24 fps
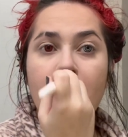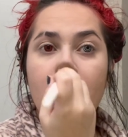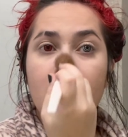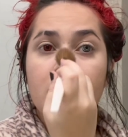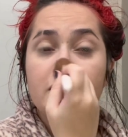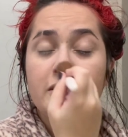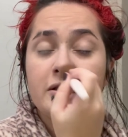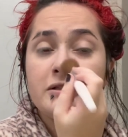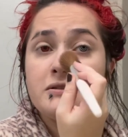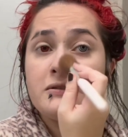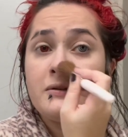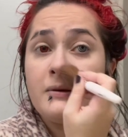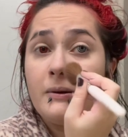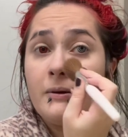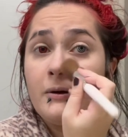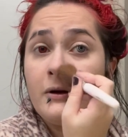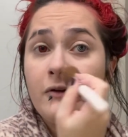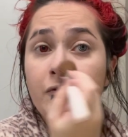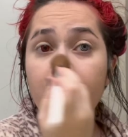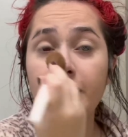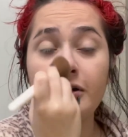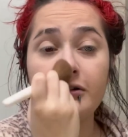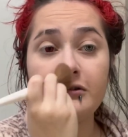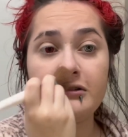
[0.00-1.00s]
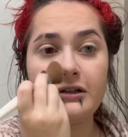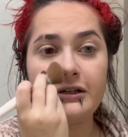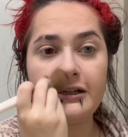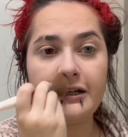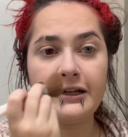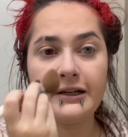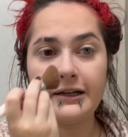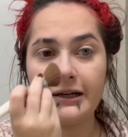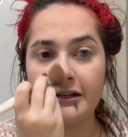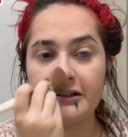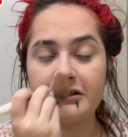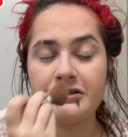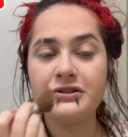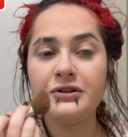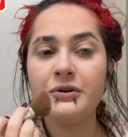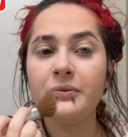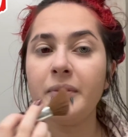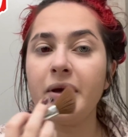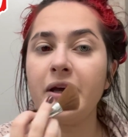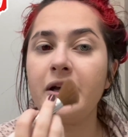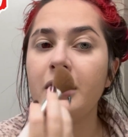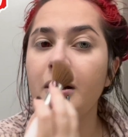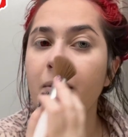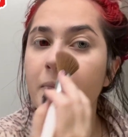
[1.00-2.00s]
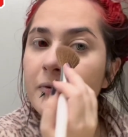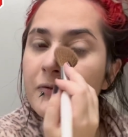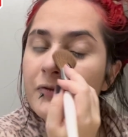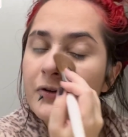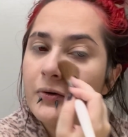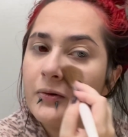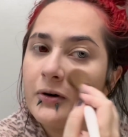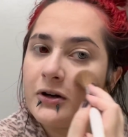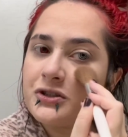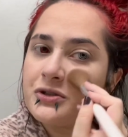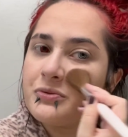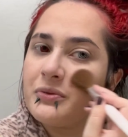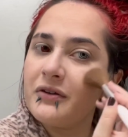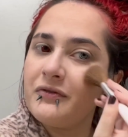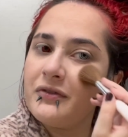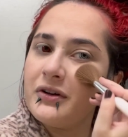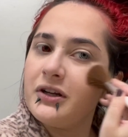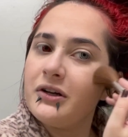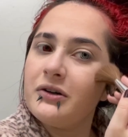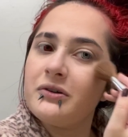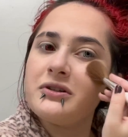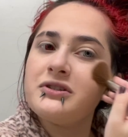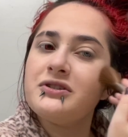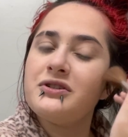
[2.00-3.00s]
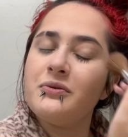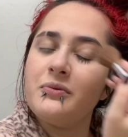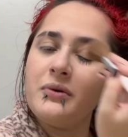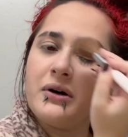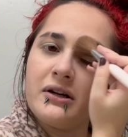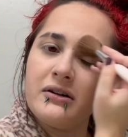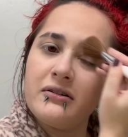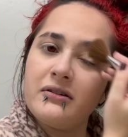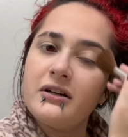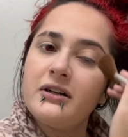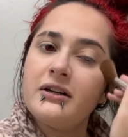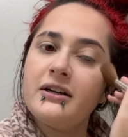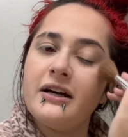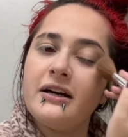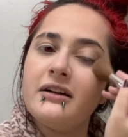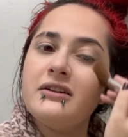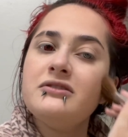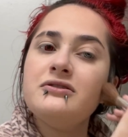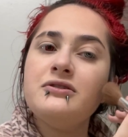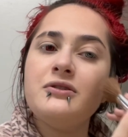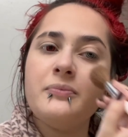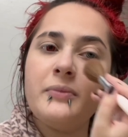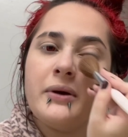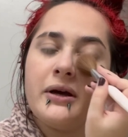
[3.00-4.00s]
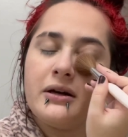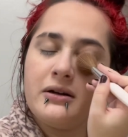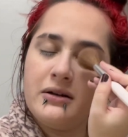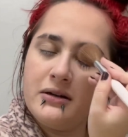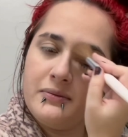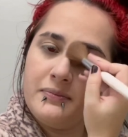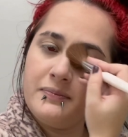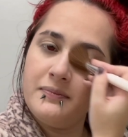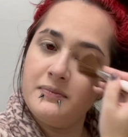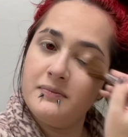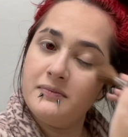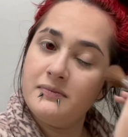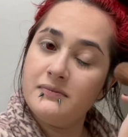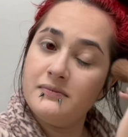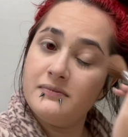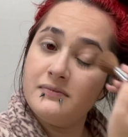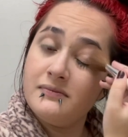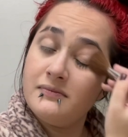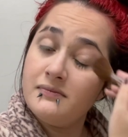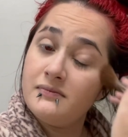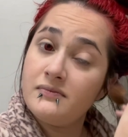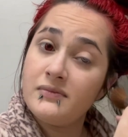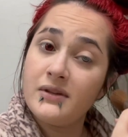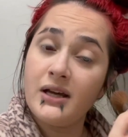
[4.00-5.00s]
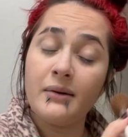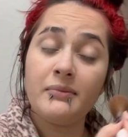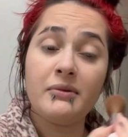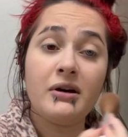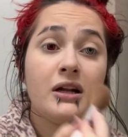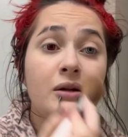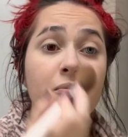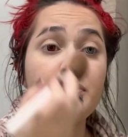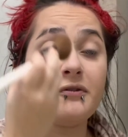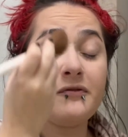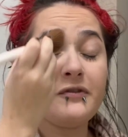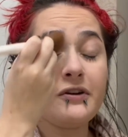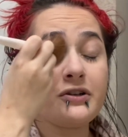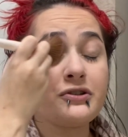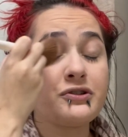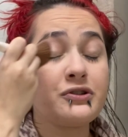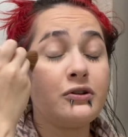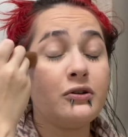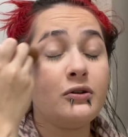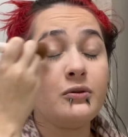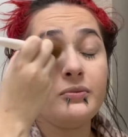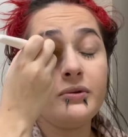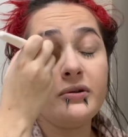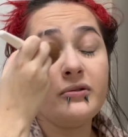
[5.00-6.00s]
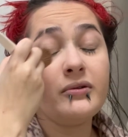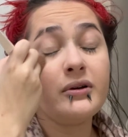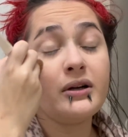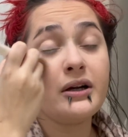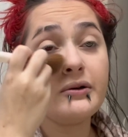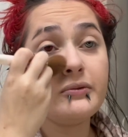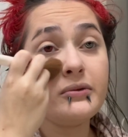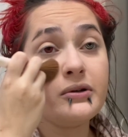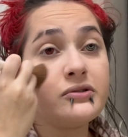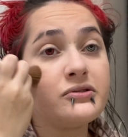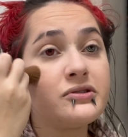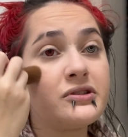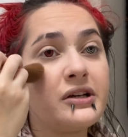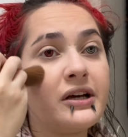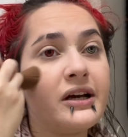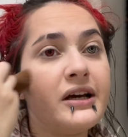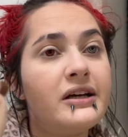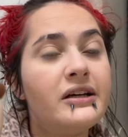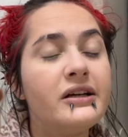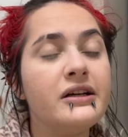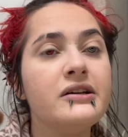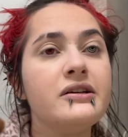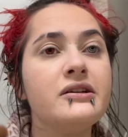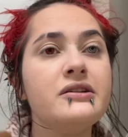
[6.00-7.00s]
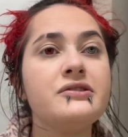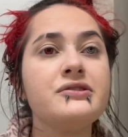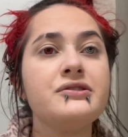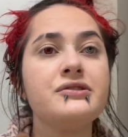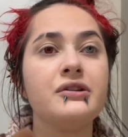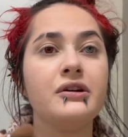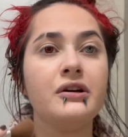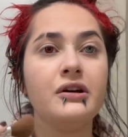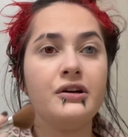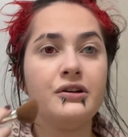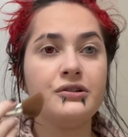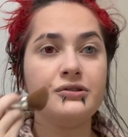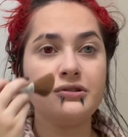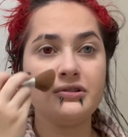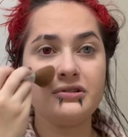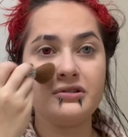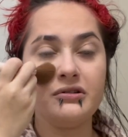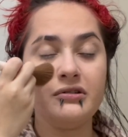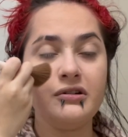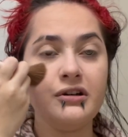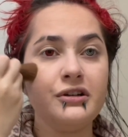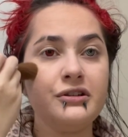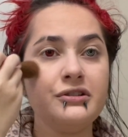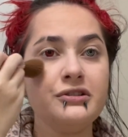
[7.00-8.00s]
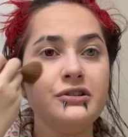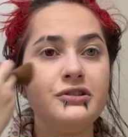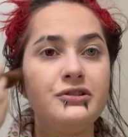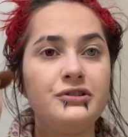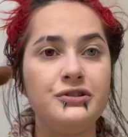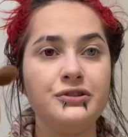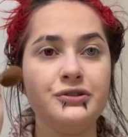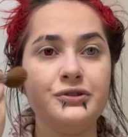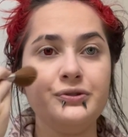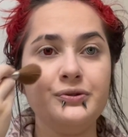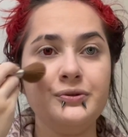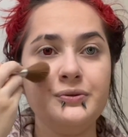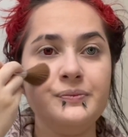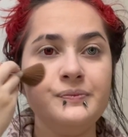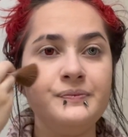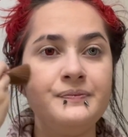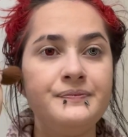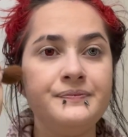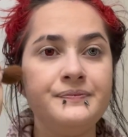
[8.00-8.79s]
If you're learning how to do makeup, if you're watching my video because you want to learn how to do makeup, I'm not a professional, but what I will say is just learn to do,